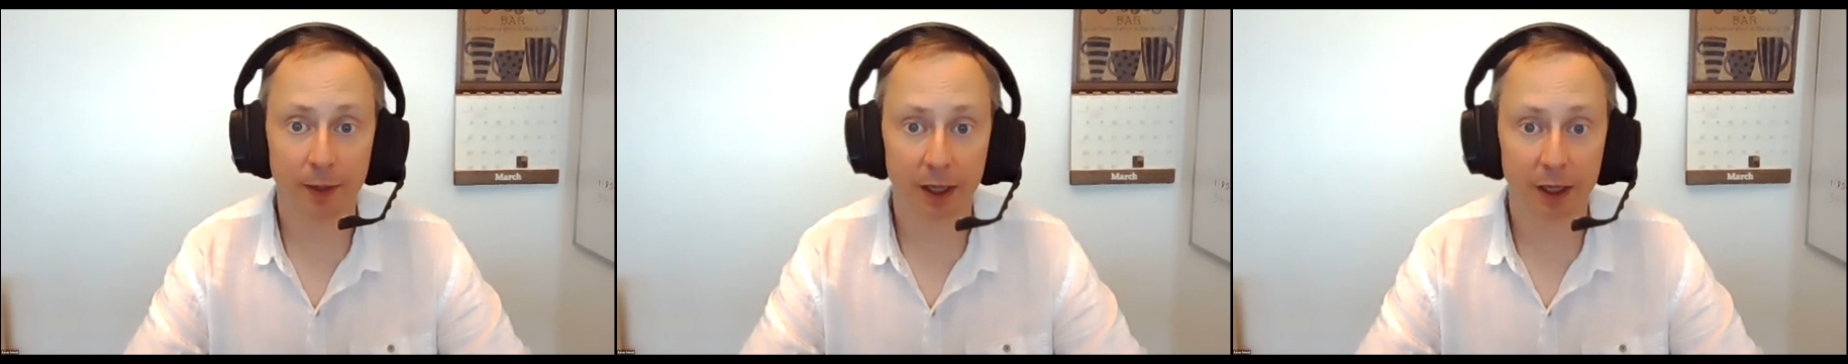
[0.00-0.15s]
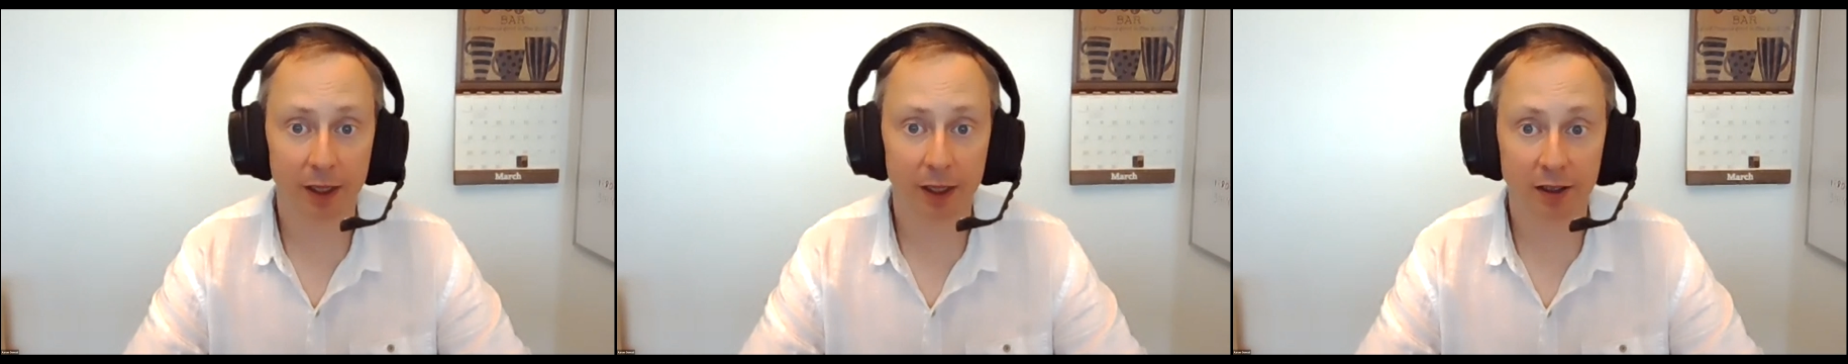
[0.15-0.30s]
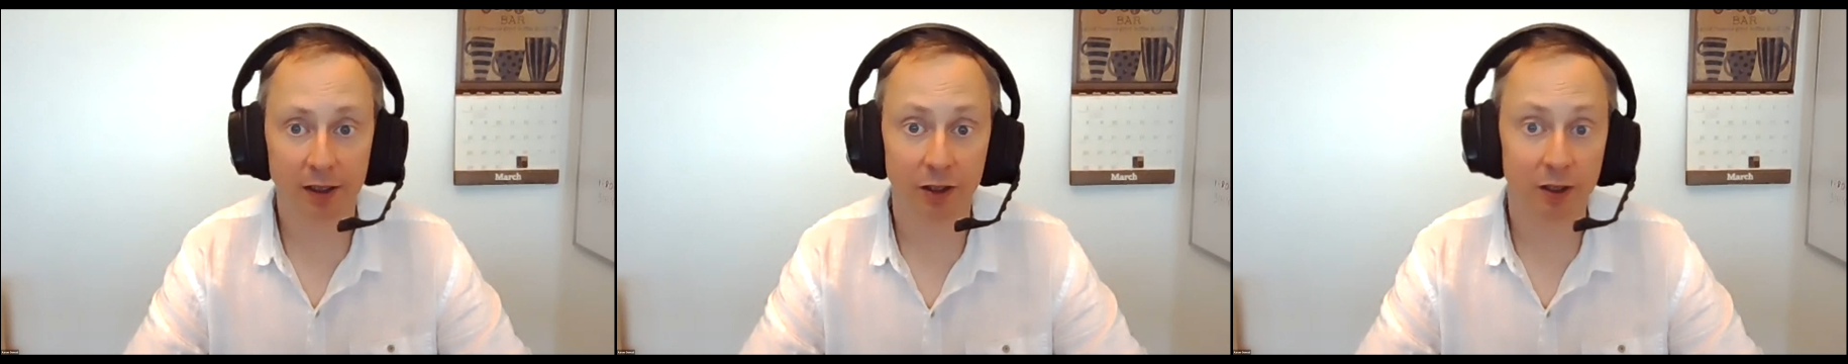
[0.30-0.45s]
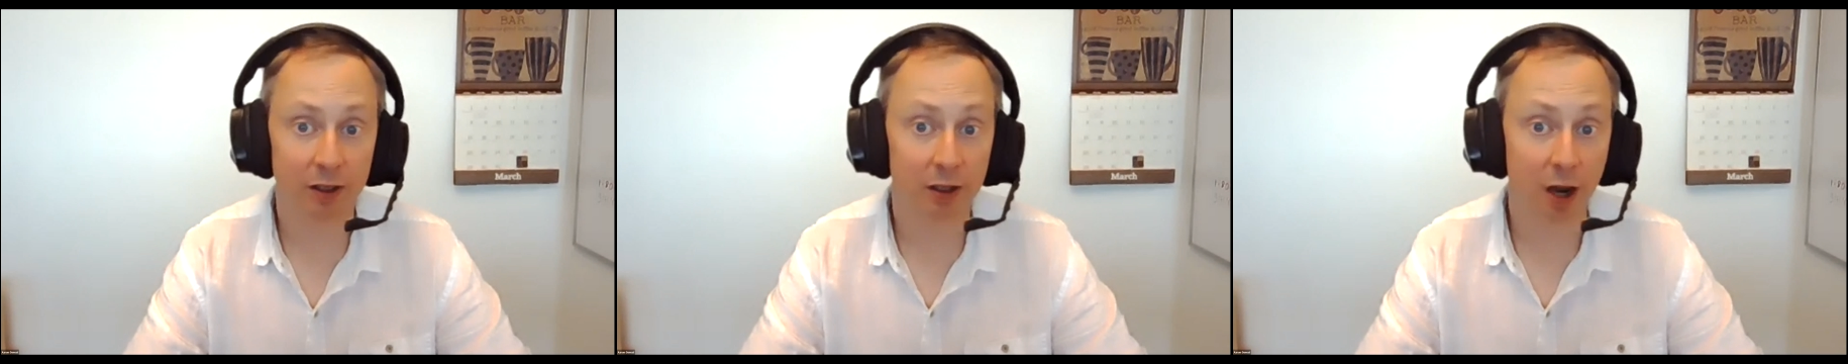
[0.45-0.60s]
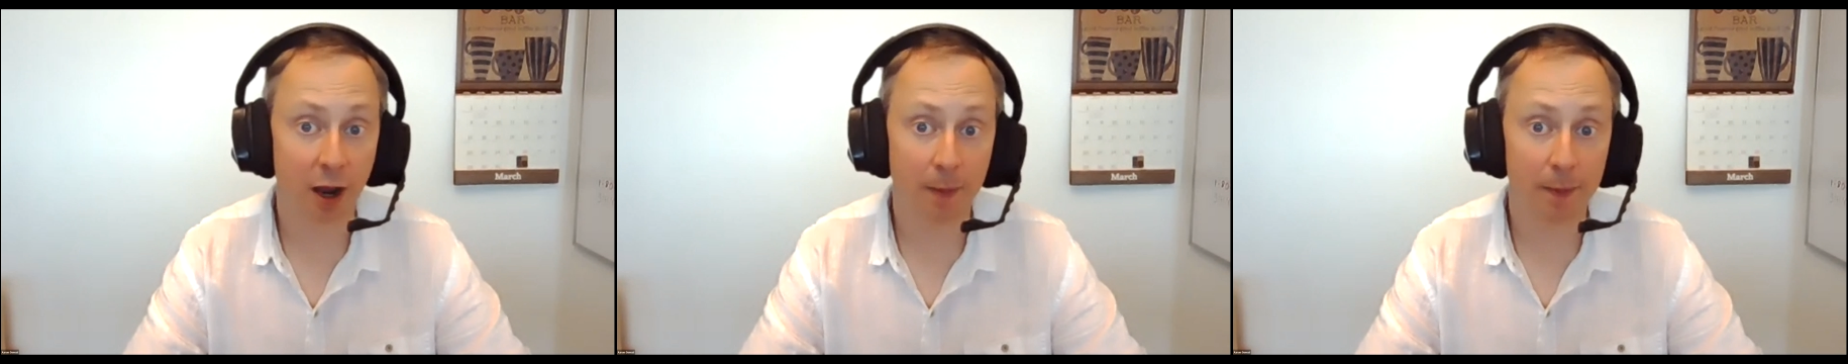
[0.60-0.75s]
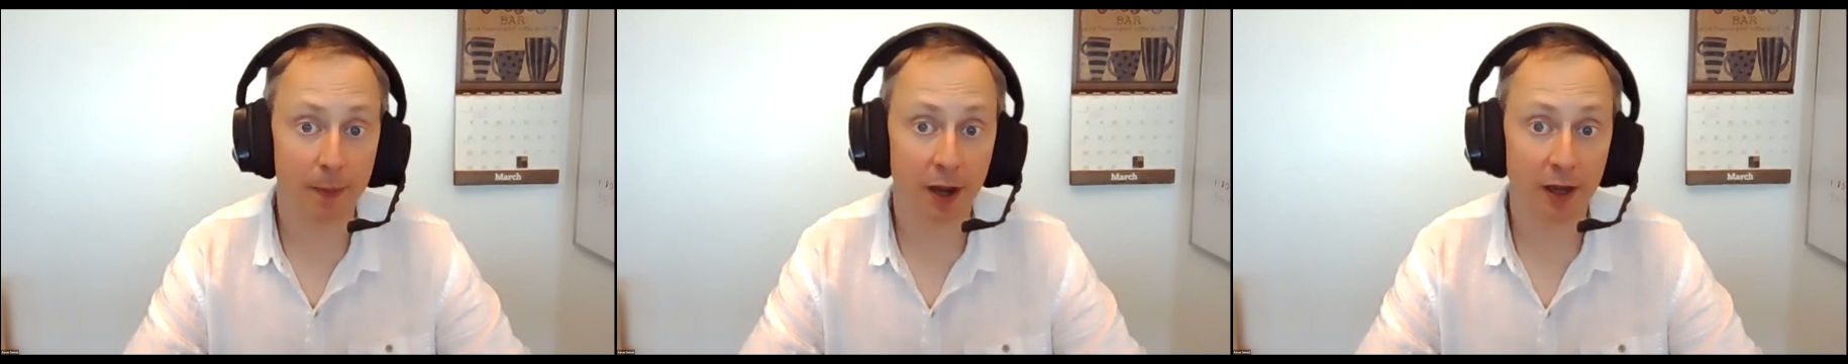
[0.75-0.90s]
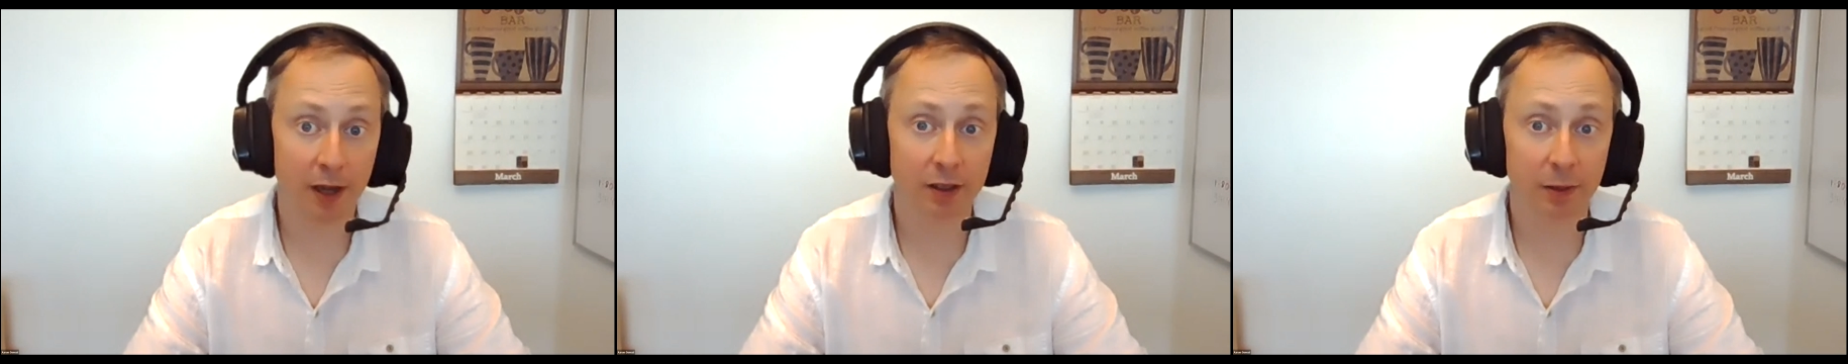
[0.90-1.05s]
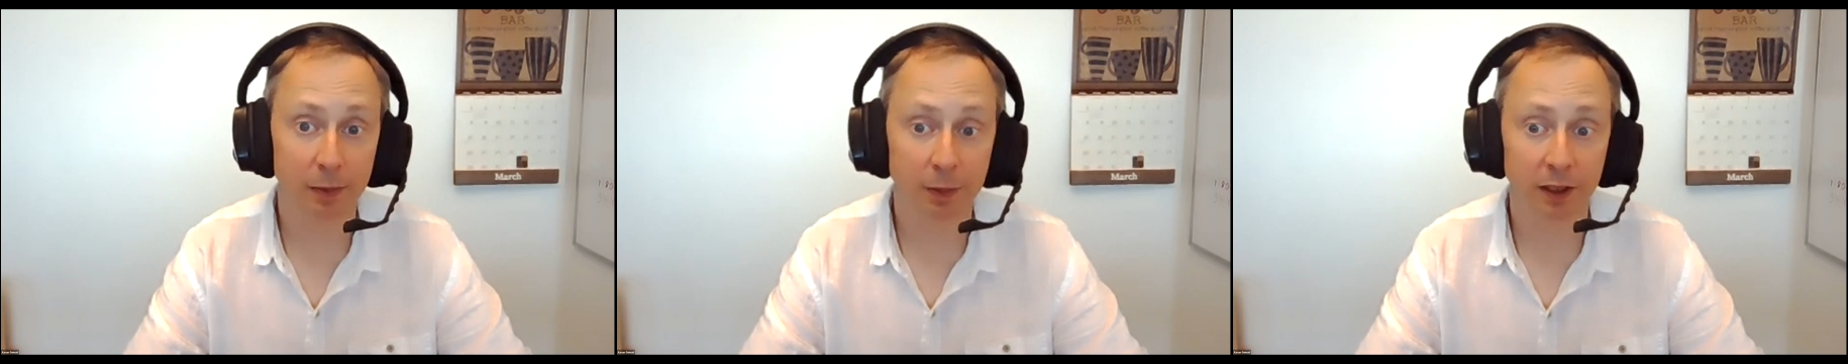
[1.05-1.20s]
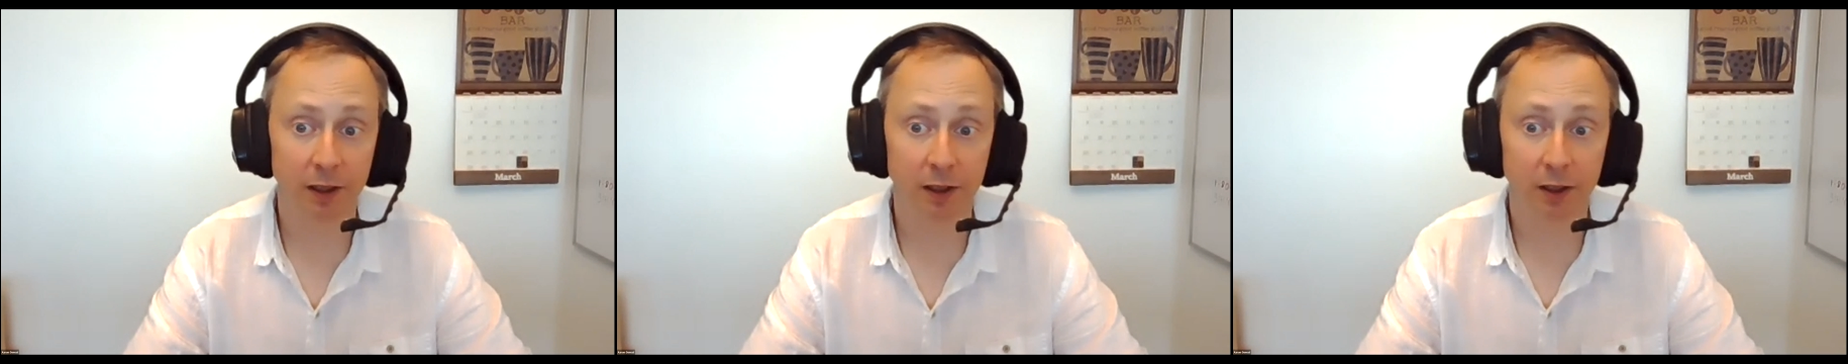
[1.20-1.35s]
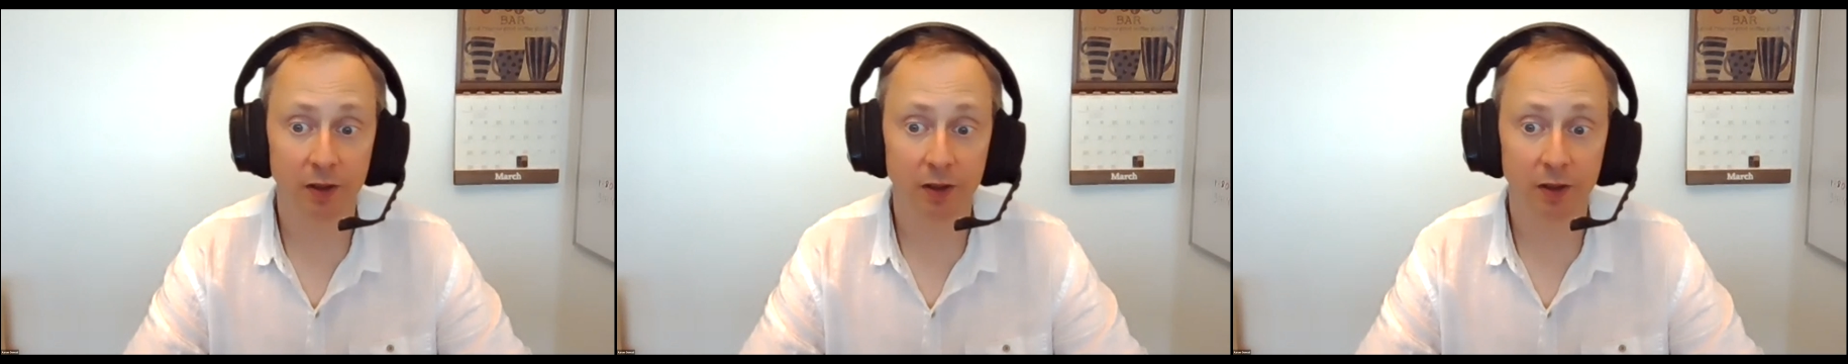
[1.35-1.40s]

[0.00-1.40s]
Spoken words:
that it's just not possible to